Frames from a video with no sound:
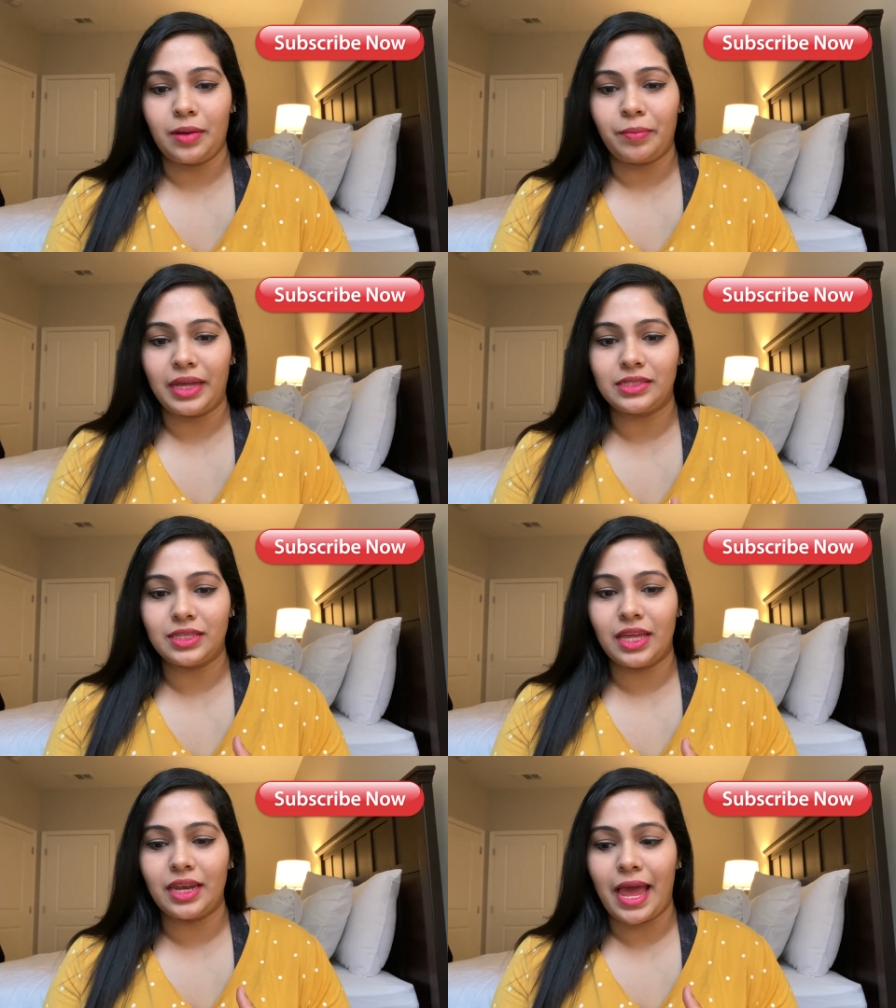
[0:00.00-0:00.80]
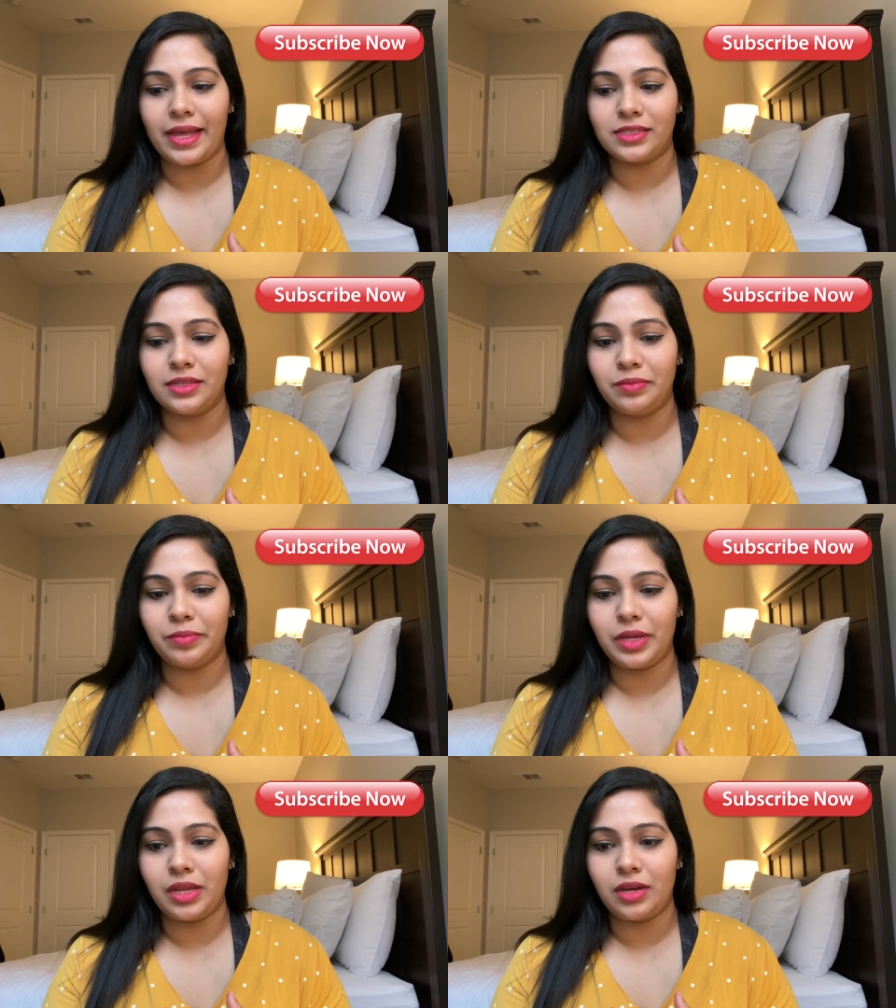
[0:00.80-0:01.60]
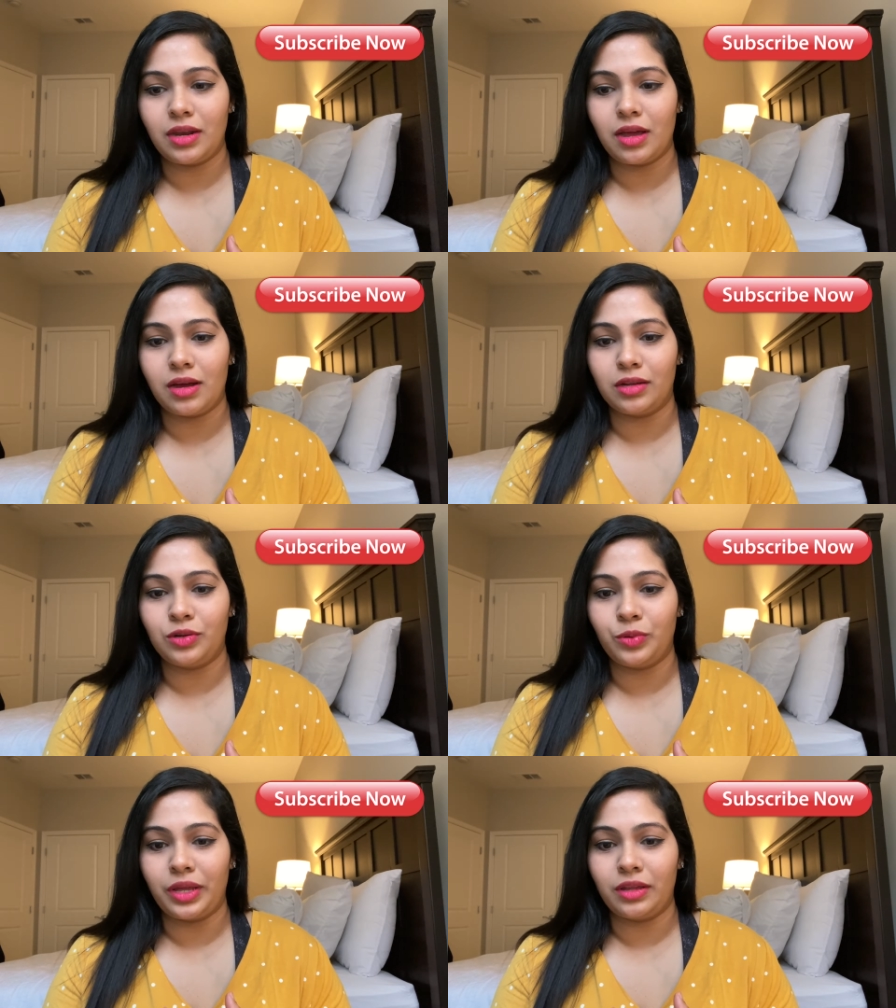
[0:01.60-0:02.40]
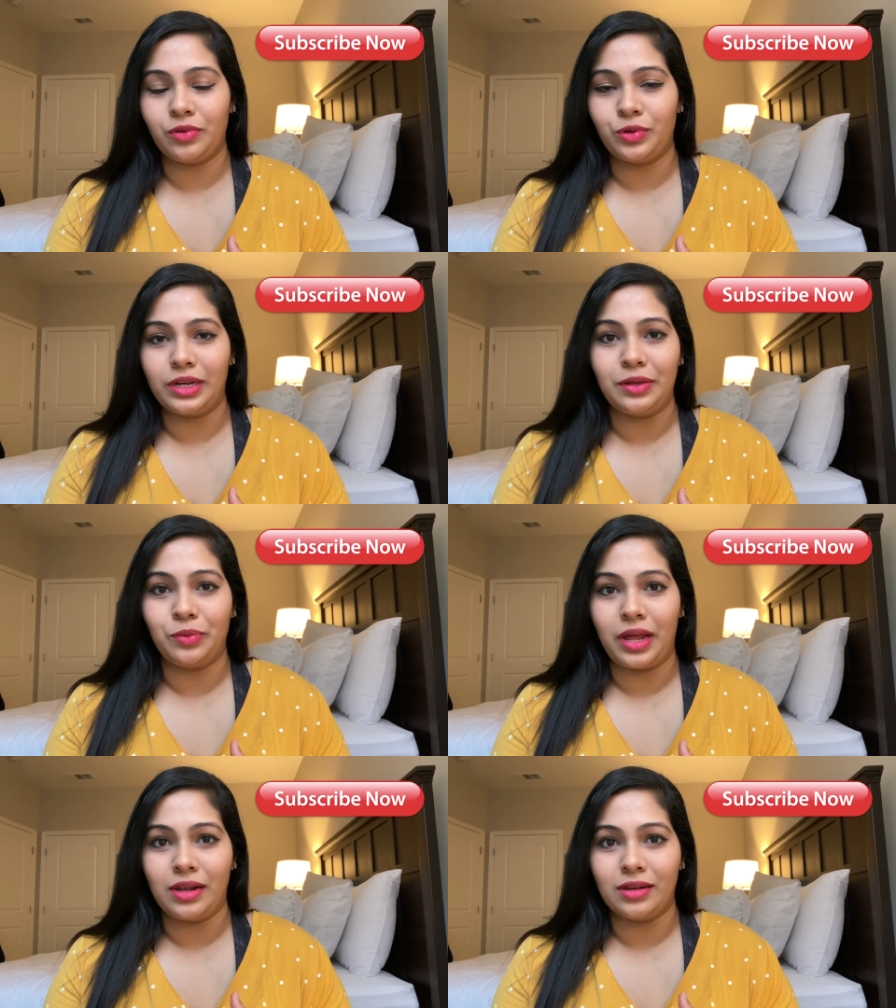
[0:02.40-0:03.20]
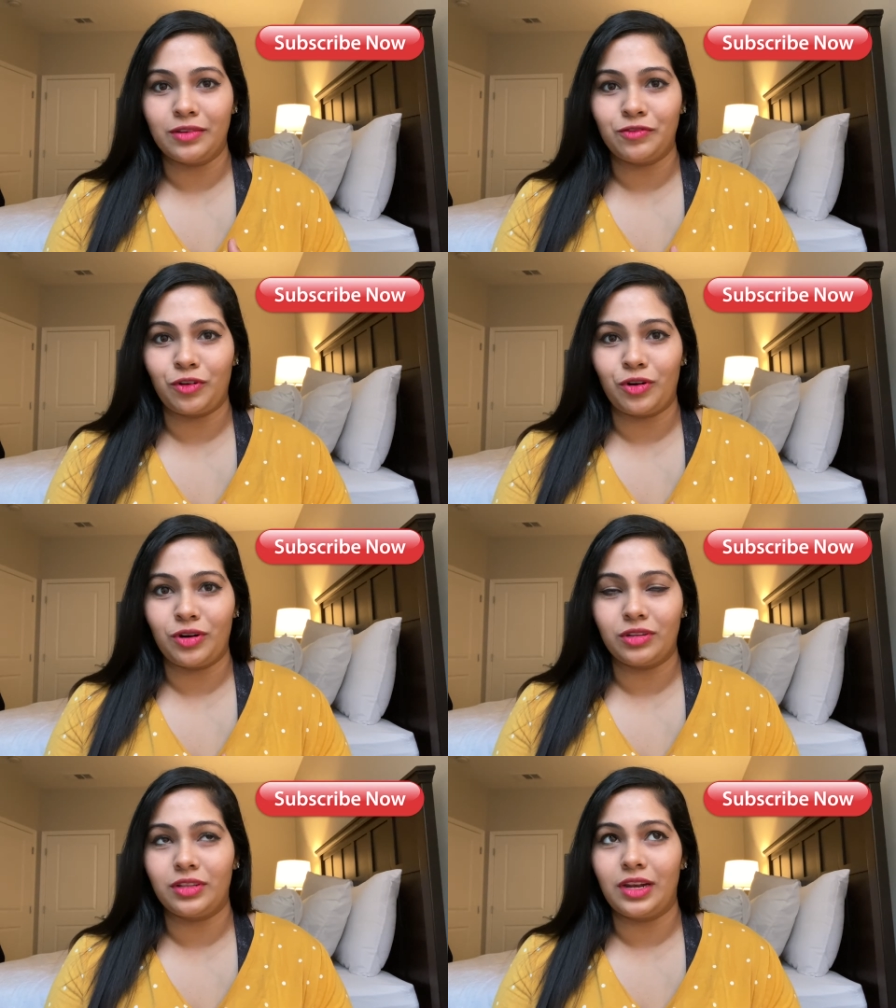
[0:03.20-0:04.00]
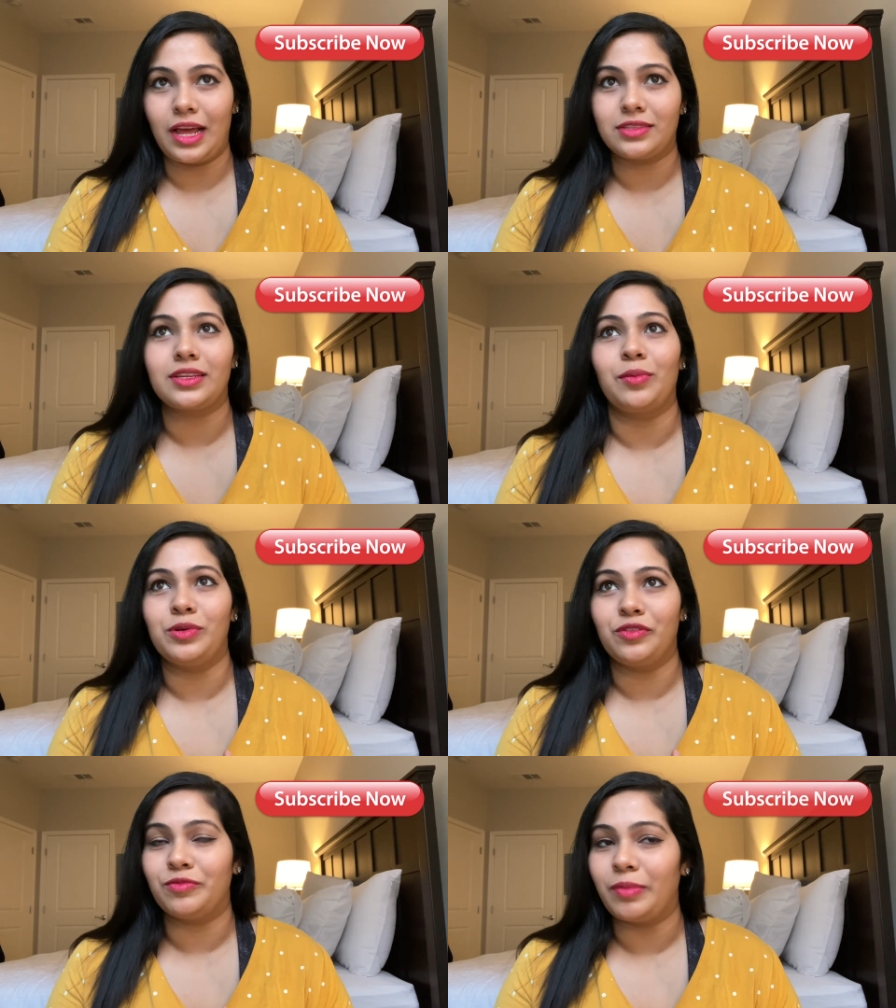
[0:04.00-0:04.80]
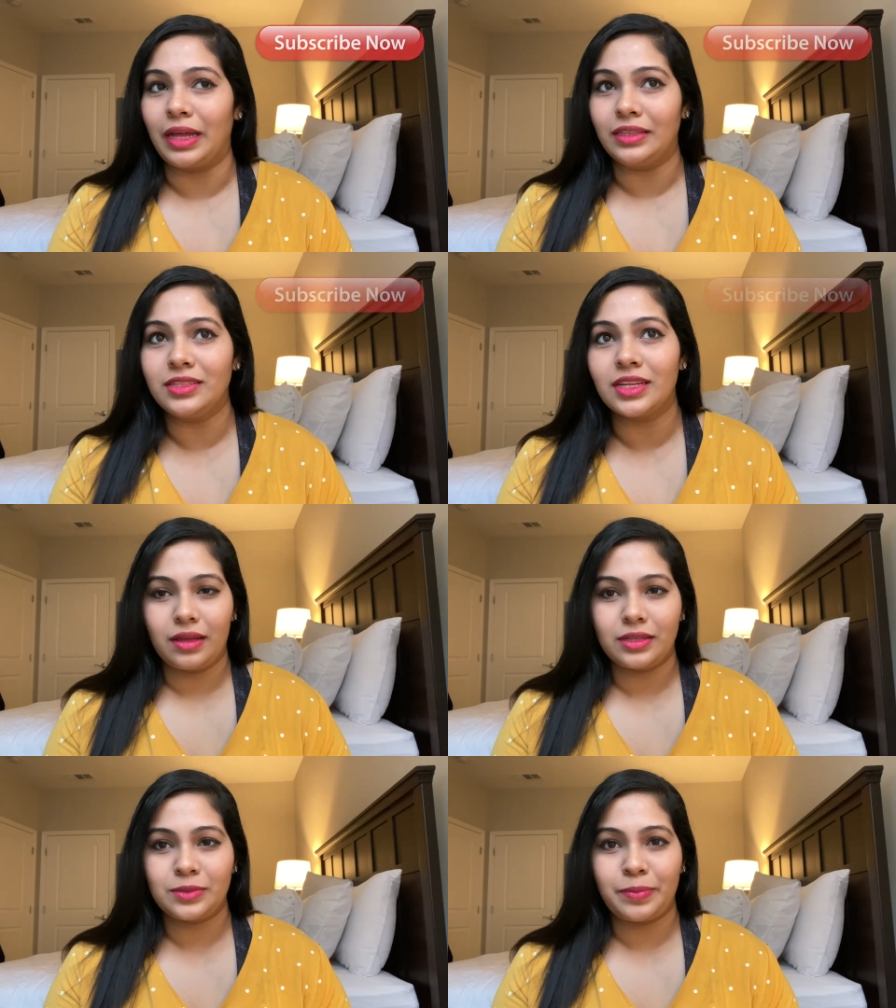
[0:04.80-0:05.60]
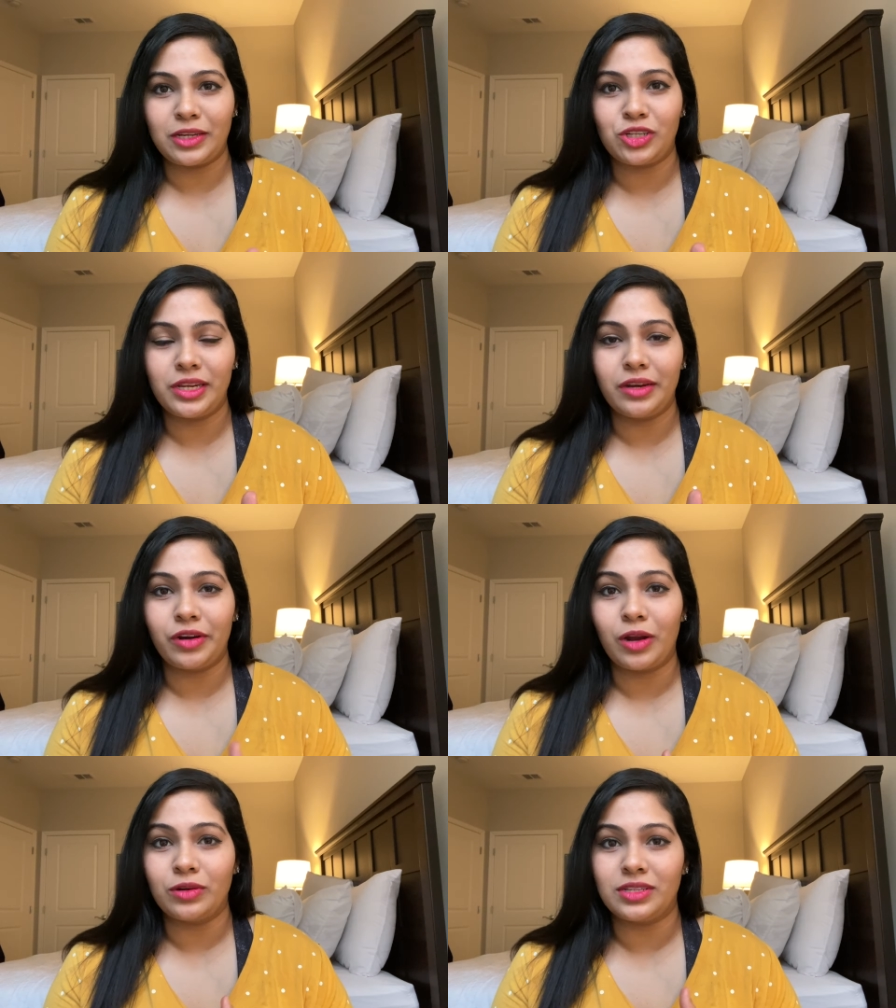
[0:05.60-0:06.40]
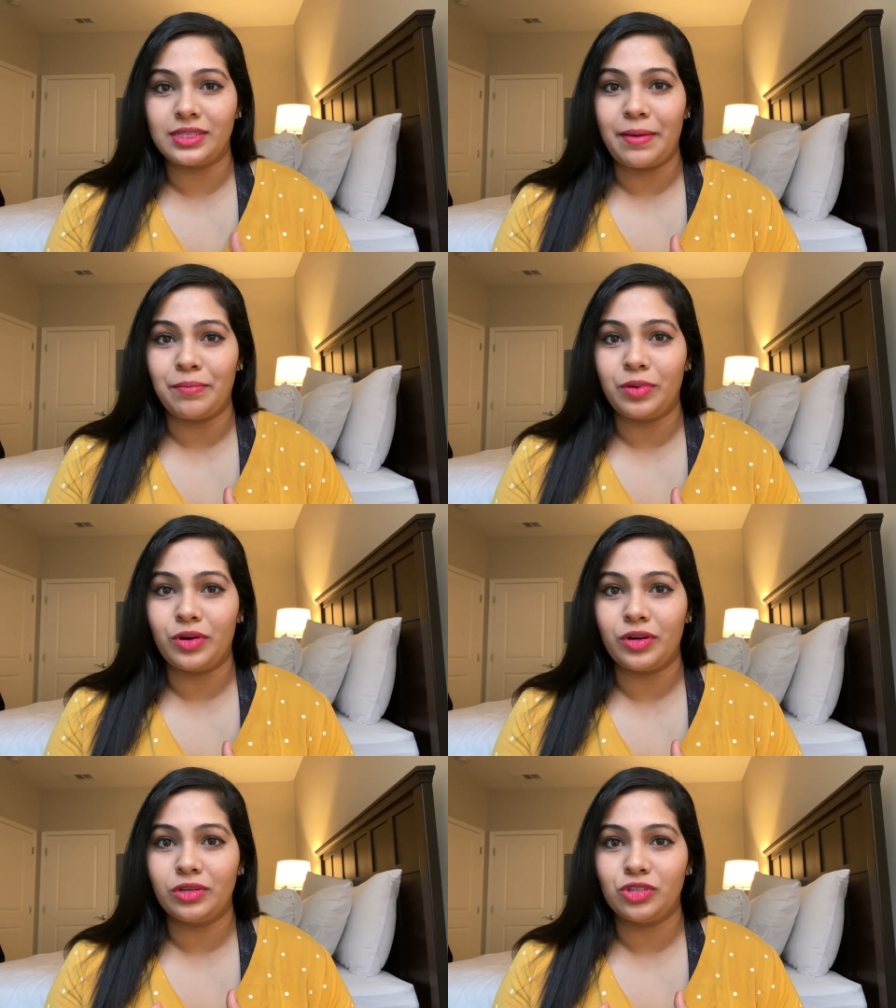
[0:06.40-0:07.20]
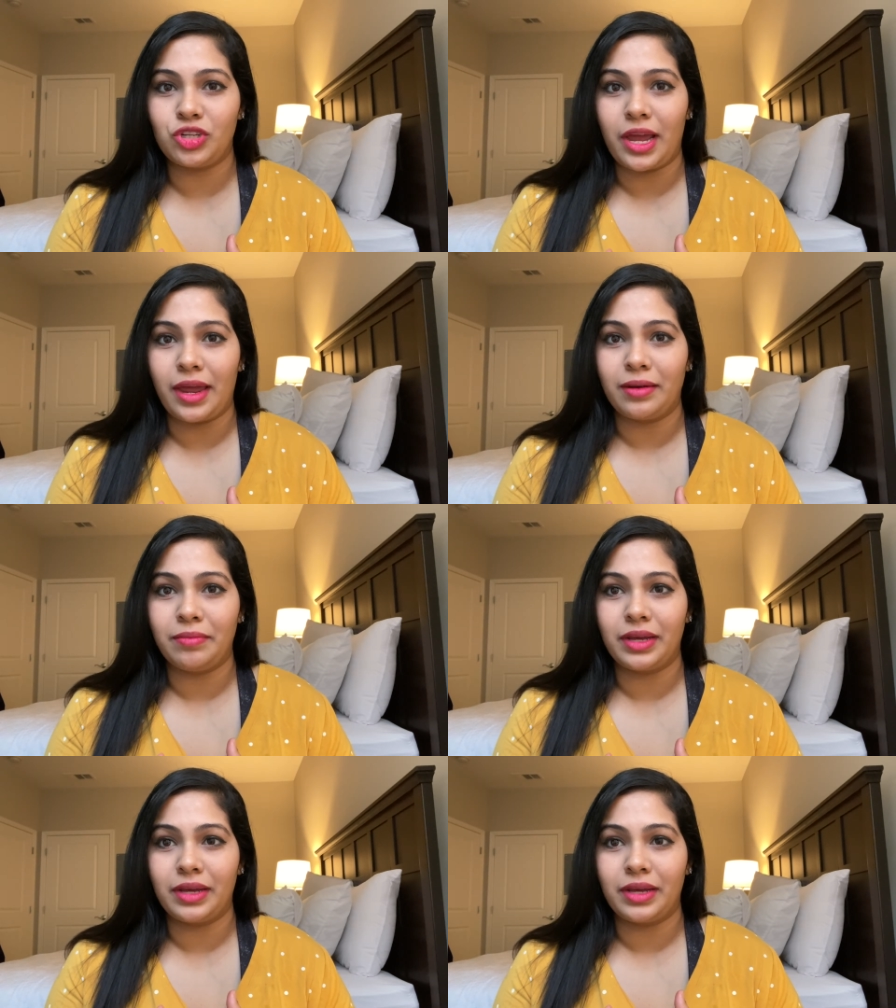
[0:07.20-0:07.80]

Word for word: My skin hasn't been doing really well for the last couple of months, especially around December, Jan.